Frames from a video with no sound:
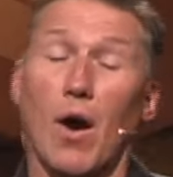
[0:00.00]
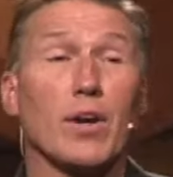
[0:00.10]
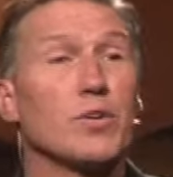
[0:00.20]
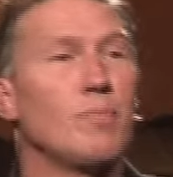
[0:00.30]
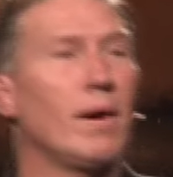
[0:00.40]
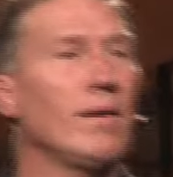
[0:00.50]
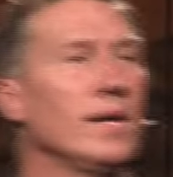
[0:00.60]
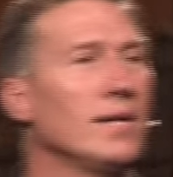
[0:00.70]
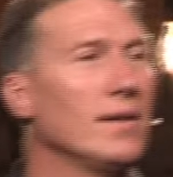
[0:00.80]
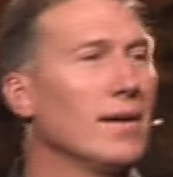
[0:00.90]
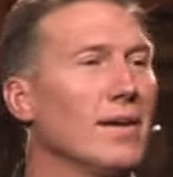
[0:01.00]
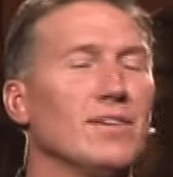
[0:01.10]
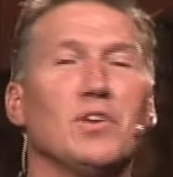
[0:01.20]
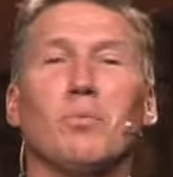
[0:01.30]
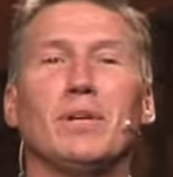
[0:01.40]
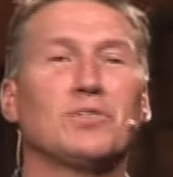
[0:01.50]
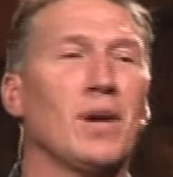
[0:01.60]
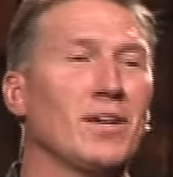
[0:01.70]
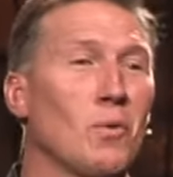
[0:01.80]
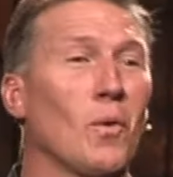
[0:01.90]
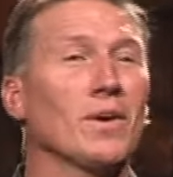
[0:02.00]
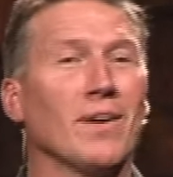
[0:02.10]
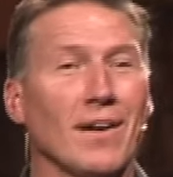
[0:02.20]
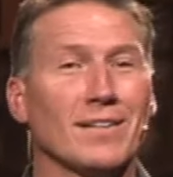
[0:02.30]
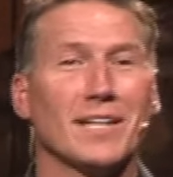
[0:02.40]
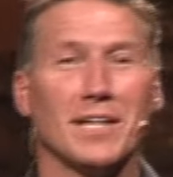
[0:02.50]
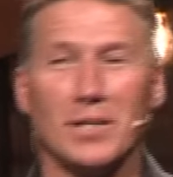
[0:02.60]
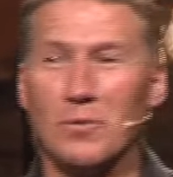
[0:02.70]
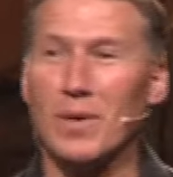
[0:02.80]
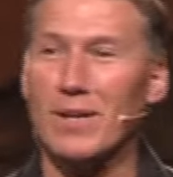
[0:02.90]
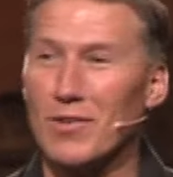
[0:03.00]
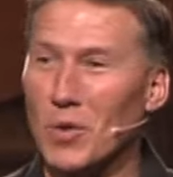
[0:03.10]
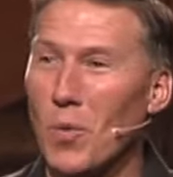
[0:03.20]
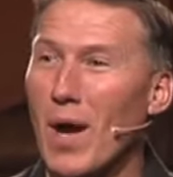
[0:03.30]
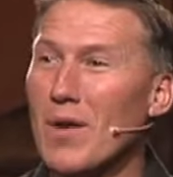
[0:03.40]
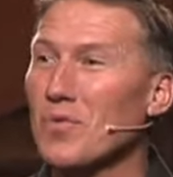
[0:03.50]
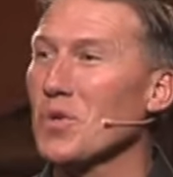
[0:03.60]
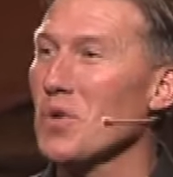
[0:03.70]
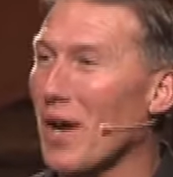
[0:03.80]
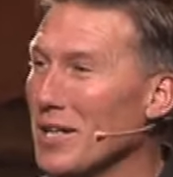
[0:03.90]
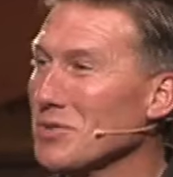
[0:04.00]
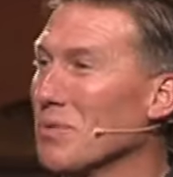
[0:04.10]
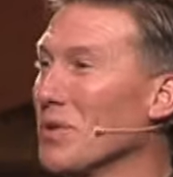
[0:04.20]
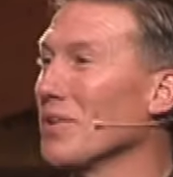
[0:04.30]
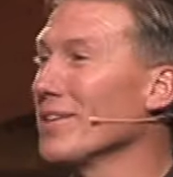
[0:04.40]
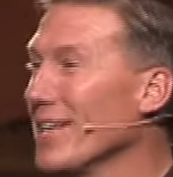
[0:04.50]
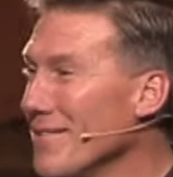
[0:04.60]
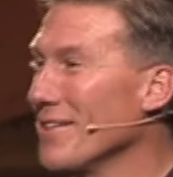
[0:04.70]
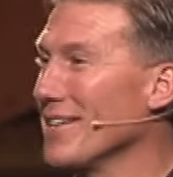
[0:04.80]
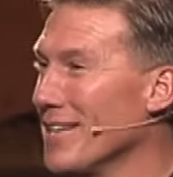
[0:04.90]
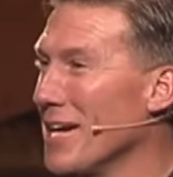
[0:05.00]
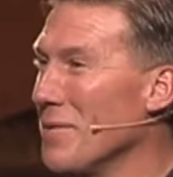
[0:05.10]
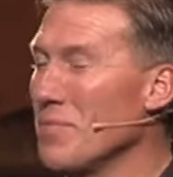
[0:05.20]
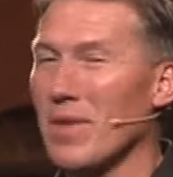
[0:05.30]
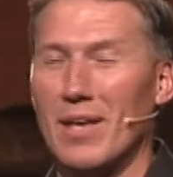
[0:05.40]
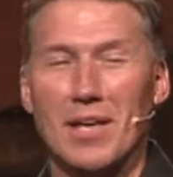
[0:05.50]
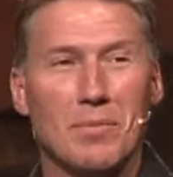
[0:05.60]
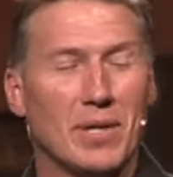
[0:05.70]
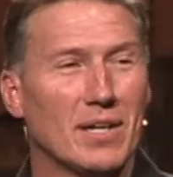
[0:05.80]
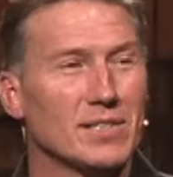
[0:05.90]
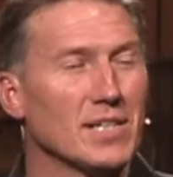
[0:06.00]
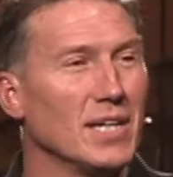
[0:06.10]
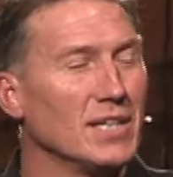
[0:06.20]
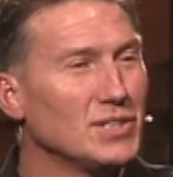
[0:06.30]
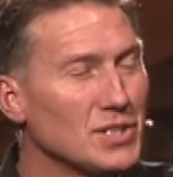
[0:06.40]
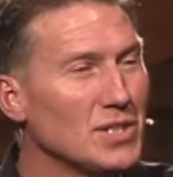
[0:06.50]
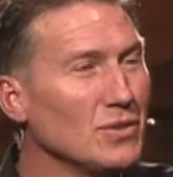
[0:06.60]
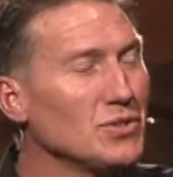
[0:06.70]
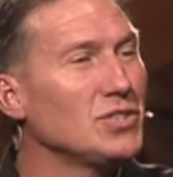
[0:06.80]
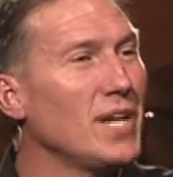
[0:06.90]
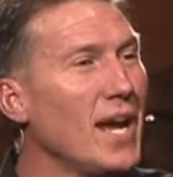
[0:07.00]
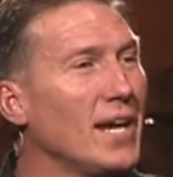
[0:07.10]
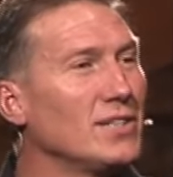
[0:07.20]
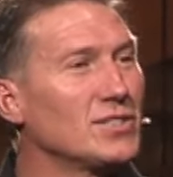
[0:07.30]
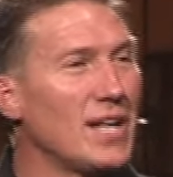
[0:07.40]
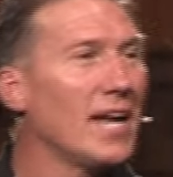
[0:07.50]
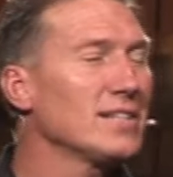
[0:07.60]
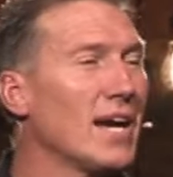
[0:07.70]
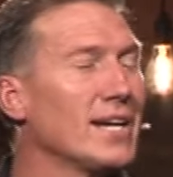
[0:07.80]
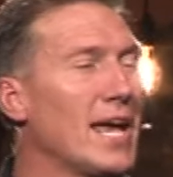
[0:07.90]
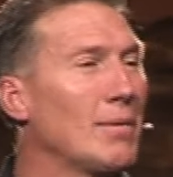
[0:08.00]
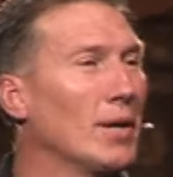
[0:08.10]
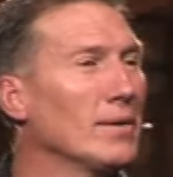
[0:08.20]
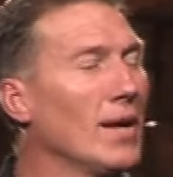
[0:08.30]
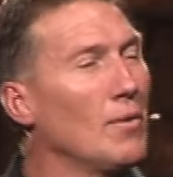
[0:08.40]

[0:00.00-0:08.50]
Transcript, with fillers: Are you married? Don't be trying to work on getting rid of your wife or your husband or leaving them because just don't change that dynamic.